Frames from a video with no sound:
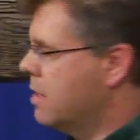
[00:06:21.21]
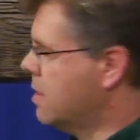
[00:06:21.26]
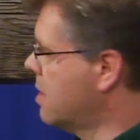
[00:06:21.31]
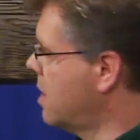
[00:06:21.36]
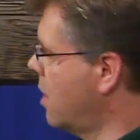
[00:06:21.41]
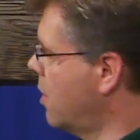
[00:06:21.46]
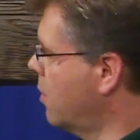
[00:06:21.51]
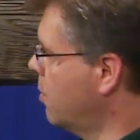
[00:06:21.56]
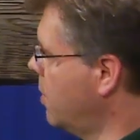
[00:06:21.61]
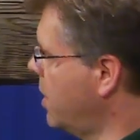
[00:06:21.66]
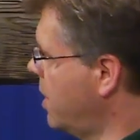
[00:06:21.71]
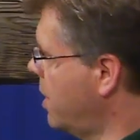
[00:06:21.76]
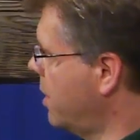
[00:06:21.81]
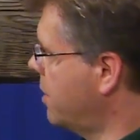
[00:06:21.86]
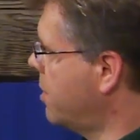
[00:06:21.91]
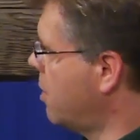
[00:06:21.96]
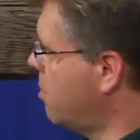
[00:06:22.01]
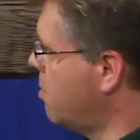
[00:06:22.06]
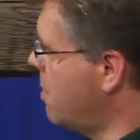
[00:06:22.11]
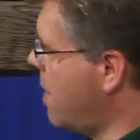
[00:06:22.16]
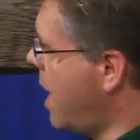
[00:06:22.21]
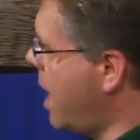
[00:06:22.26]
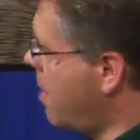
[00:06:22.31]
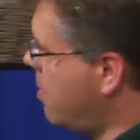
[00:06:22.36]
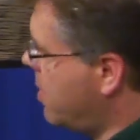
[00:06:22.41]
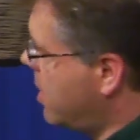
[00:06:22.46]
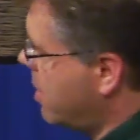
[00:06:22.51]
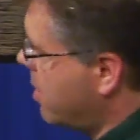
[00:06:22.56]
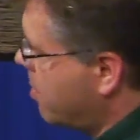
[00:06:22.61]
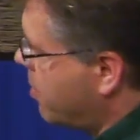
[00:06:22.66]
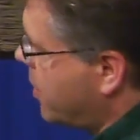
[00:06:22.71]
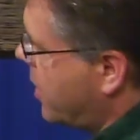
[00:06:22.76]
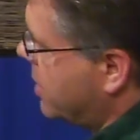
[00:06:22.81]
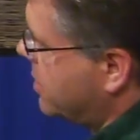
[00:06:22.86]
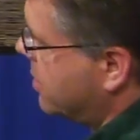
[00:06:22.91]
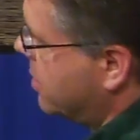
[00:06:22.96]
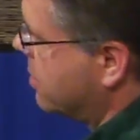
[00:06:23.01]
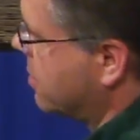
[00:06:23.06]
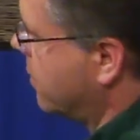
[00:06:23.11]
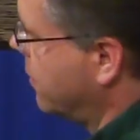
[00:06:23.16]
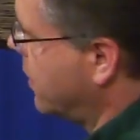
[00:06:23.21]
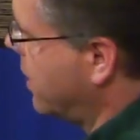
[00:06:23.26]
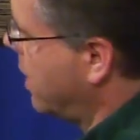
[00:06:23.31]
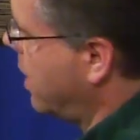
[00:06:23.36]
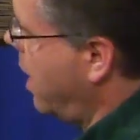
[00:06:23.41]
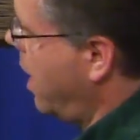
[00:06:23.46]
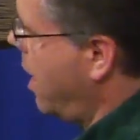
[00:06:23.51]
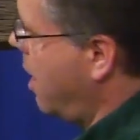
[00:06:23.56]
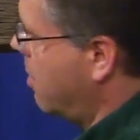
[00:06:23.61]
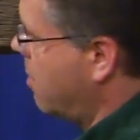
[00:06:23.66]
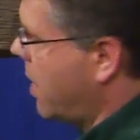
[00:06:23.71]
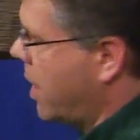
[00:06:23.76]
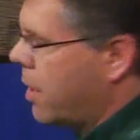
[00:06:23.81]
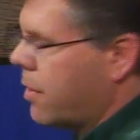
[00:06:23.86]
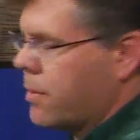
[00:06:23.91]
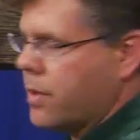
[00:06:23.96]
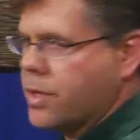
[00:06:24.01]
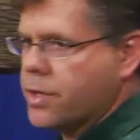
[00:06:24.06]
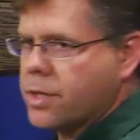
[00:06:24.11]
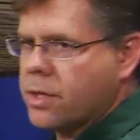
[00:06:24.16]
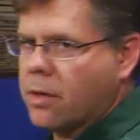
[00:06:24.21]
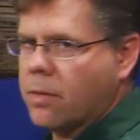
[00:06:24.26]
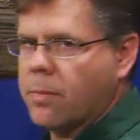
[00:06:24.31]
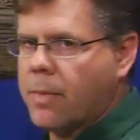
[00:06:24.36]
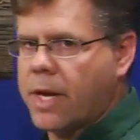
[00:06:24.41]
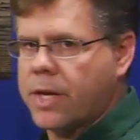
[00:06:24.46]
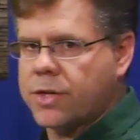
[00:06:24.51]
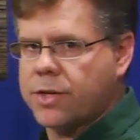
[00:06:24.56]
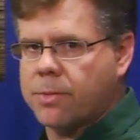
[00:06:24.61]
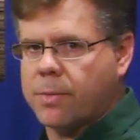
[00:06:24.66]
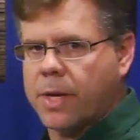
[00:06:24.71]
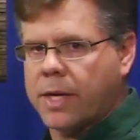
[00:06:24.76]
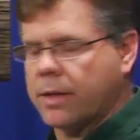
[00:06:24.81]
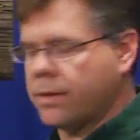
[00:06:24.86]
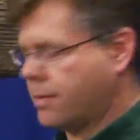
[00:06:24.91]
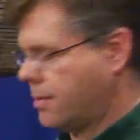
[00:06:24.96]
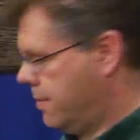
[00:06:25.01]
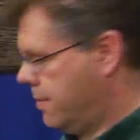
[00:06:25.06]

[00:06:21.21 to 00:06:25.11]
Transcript: telling me that there may be the presence of decay in my original measurement.